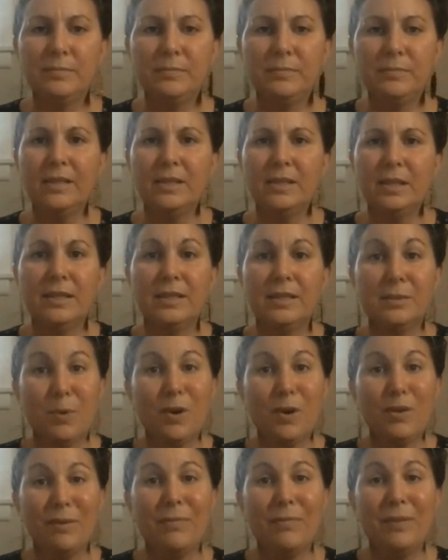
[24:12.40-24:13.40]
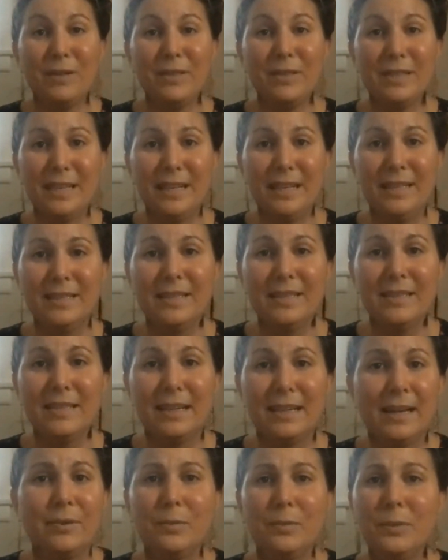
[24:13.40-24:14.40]
it's more of a felt sense. Like
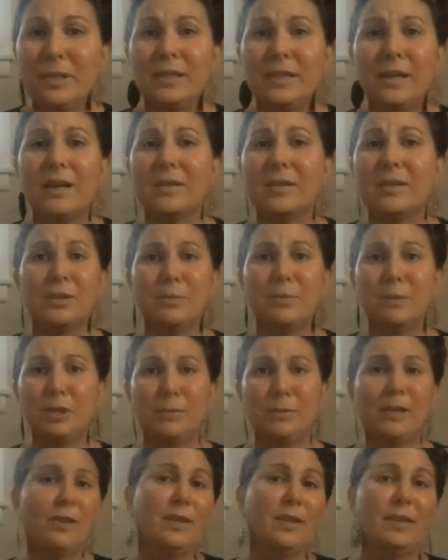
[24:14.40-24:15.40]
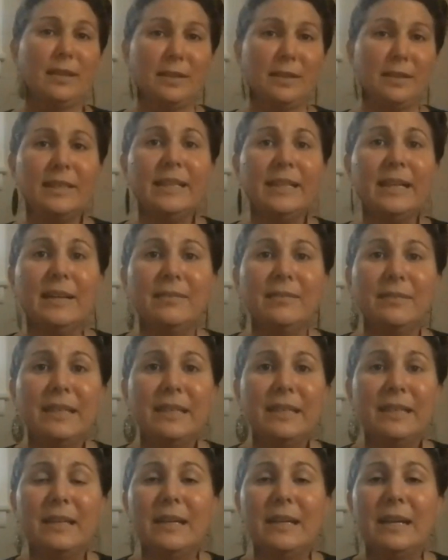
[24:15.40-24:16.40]
I don't want to talk so much about the theory of
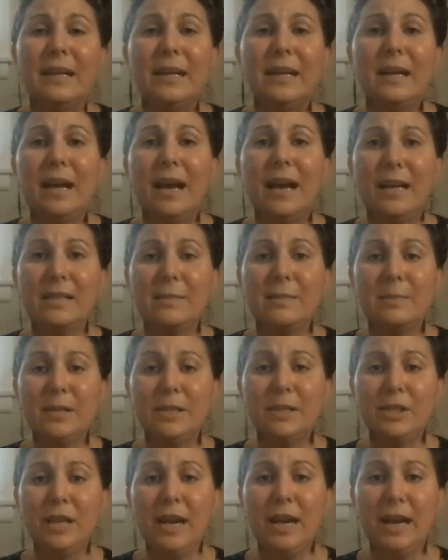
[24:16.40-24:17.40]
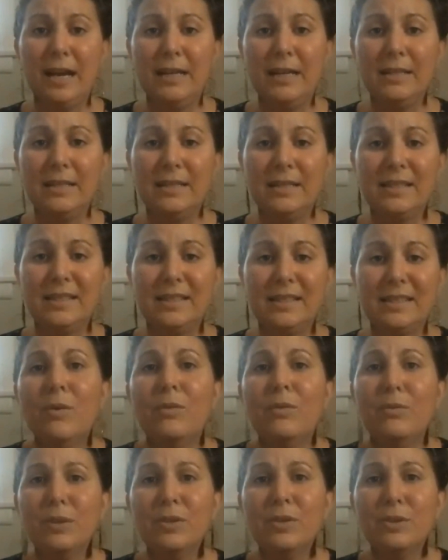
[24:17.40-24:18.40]
it as much as
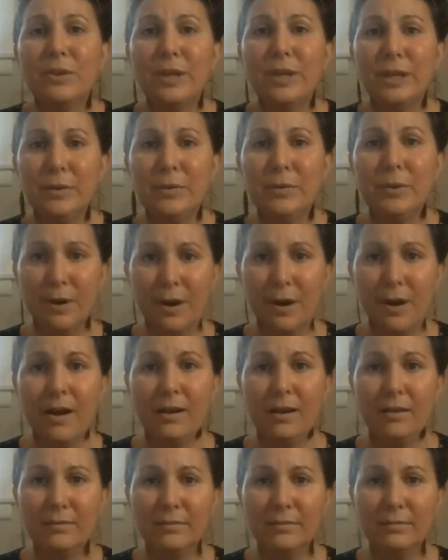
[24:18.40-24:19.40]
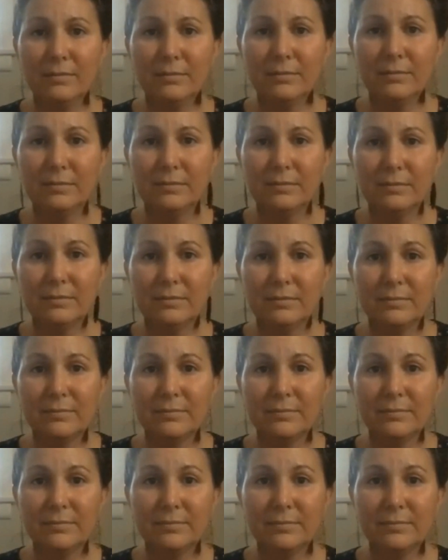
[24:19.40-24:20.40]
if it's for you or not.
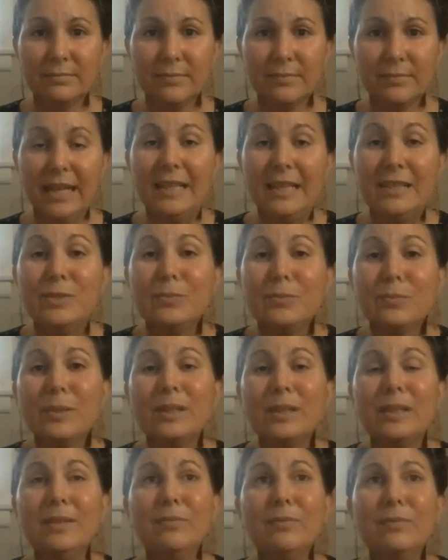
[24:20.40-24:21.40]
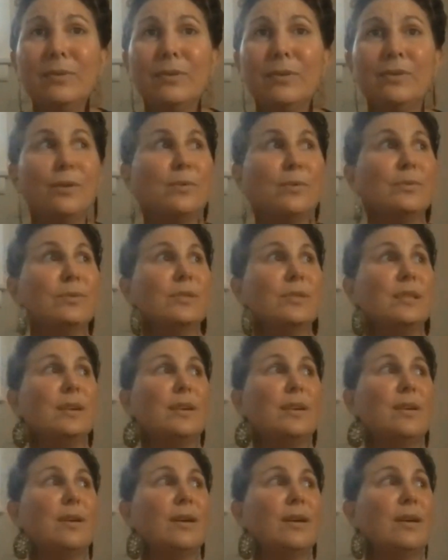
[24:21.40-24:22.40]
And it's really for those that
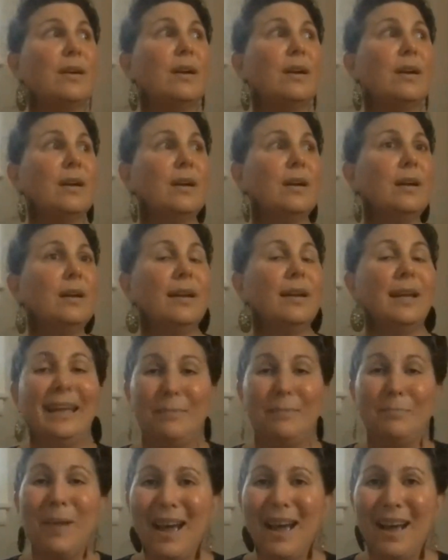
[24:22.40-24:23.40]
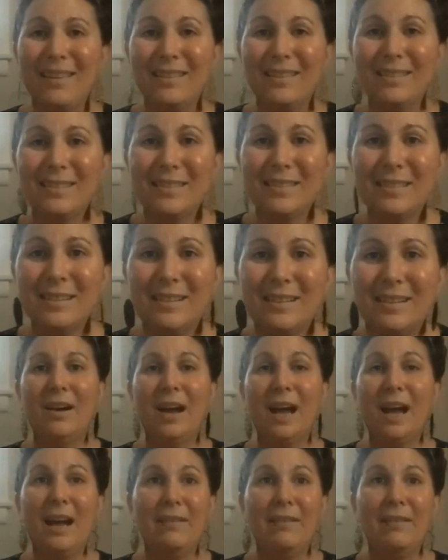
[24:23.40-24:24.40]
are empaths,
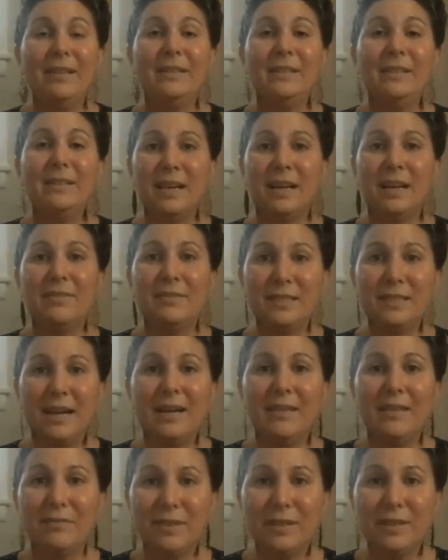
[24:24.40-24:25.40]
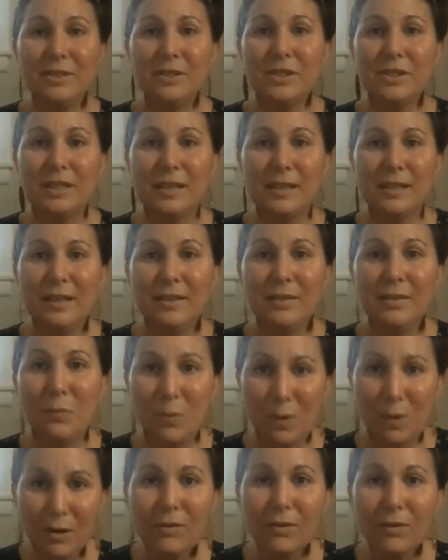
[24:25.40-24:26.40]
having a tough time functioning in the
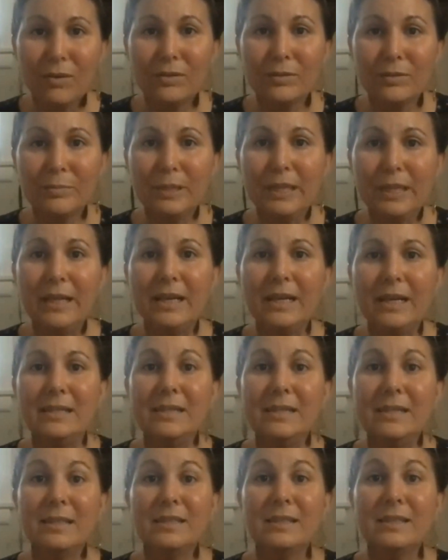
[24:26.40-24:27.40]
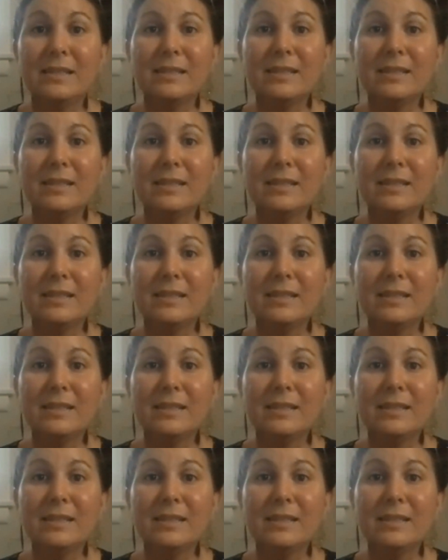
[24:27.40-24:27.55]
world because